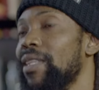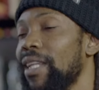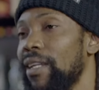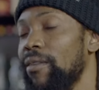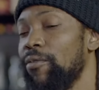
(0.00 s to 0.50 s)
But
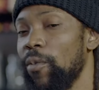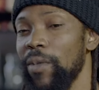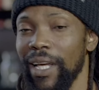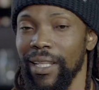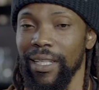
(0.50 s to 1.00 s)
then for
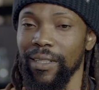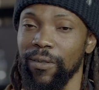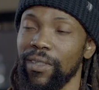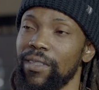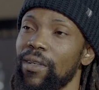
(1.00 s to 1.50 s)
me, I think
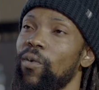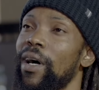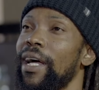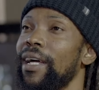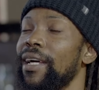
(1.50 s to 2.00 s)
the reason
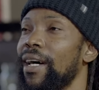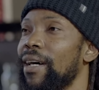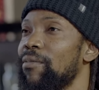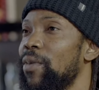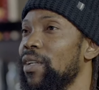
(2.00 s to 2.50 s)
why
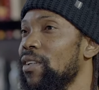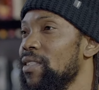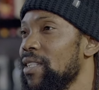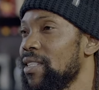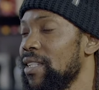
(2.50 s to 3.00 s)
I've been
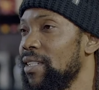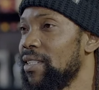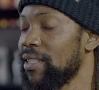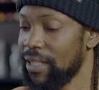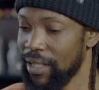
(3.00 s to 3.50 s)

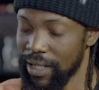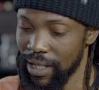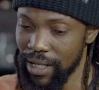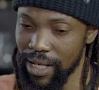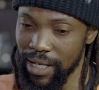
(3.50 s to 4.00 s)
consistent
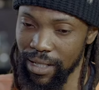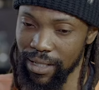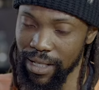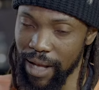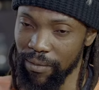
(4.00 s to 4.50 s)

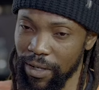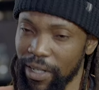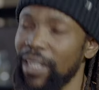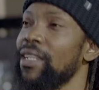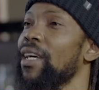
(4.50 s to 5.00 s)
is I'm
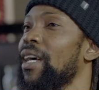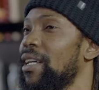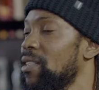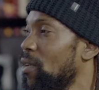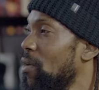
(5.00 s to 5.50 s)
creating a
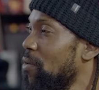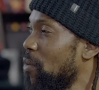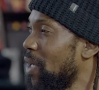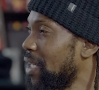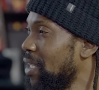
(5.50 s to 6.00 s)
catalog
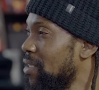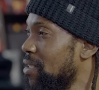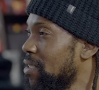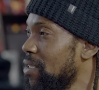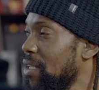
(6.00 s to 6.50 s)
for my
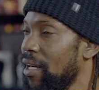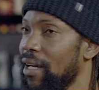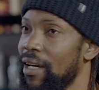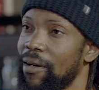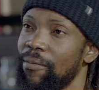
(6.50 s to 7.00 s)
kids.
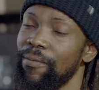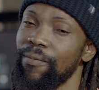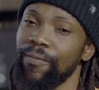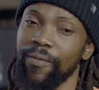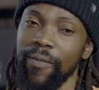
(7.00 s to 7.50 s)

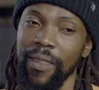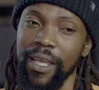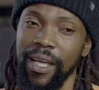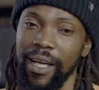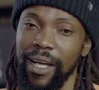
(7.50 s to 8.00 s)

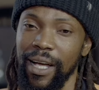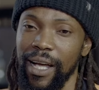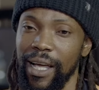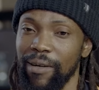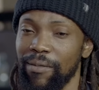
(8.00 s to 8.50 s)

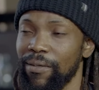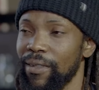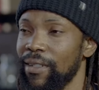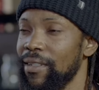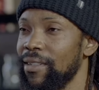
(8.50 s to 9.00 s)

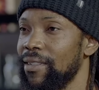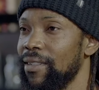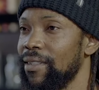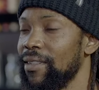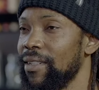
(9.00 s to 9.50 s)

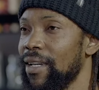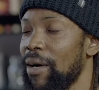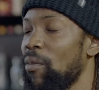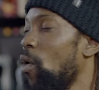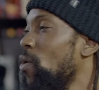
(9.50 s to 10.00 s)

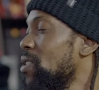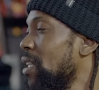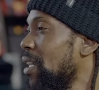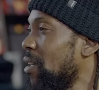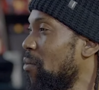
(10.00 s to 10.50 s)
I'm always
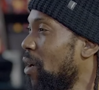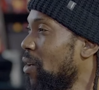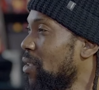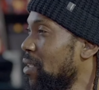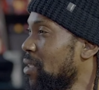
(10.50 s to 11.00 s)
thinking
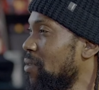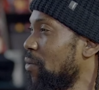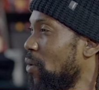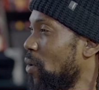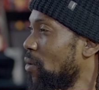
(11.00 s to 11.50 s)
about
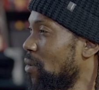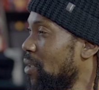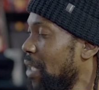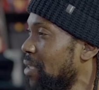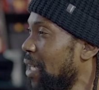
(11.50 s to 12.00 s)
for
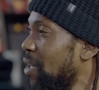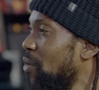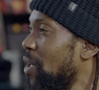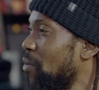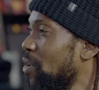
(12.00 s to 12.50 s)
that time
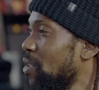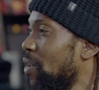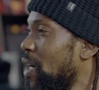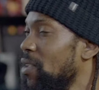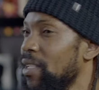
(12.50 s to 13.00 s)
when I'm not
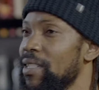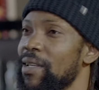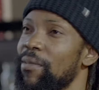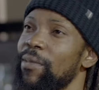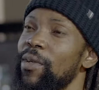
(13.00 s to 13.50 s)
around, and
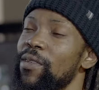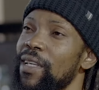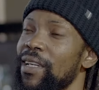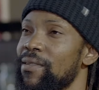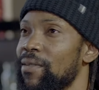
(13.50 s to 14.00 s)
Zambian
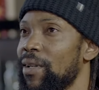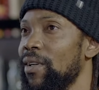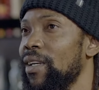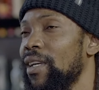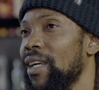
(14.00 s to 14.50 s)
music is
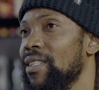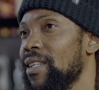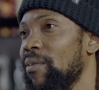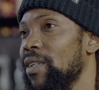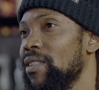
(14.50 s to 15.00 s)
very
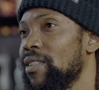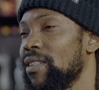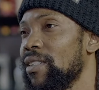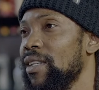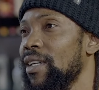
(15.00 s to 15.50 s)

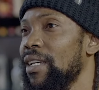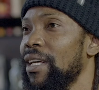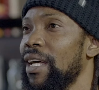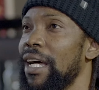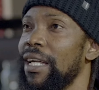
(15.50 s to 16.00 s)
established.
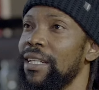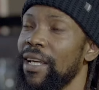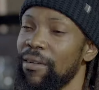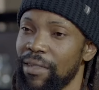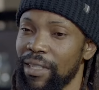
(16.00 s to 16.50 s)
Mm-hmm. And
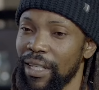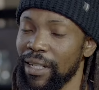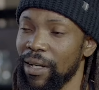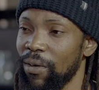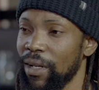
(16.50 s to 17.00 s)

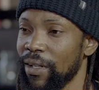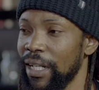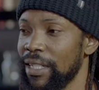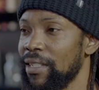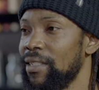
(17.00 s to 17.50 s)
everything that we're
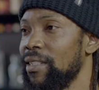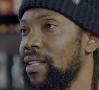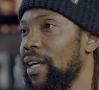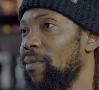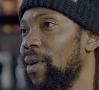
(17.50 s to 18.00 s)
creating
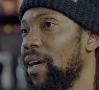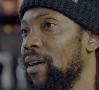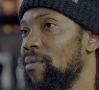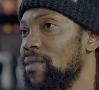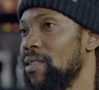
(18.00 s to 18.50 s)
today
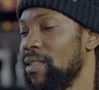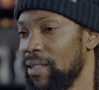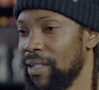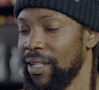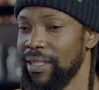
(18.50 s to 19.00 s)
becomes
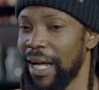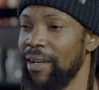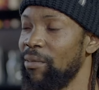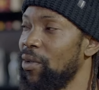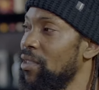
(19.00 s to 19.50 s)
the
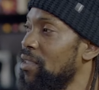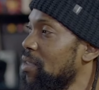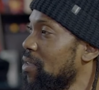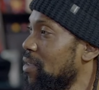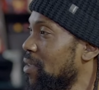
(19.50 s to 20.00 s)
diamond
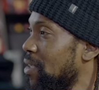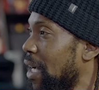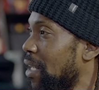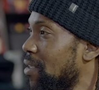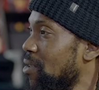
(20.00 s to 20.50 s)

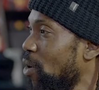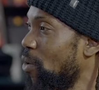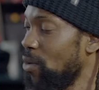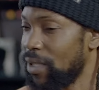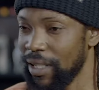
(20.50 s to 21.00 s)
that's
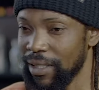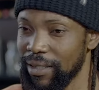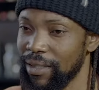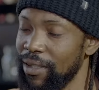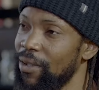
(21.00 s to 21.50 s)
holding,
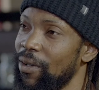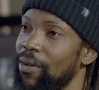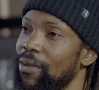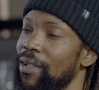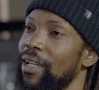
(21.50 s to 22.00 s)
you
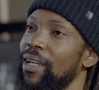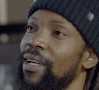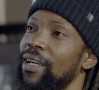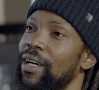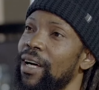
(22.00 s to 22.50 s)
know,
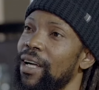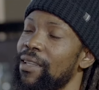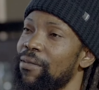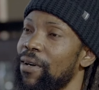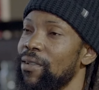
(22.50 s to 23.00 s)

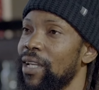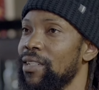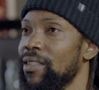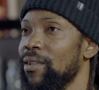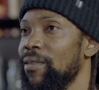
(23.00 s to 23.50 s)
the
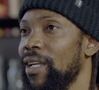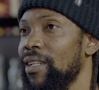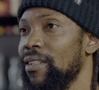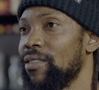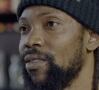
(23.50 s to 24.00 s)
foundation of the
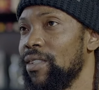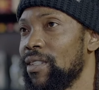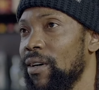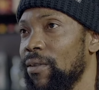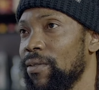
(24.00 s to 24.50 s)
industry
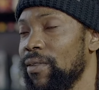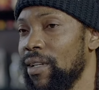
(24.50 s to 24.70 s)
itself.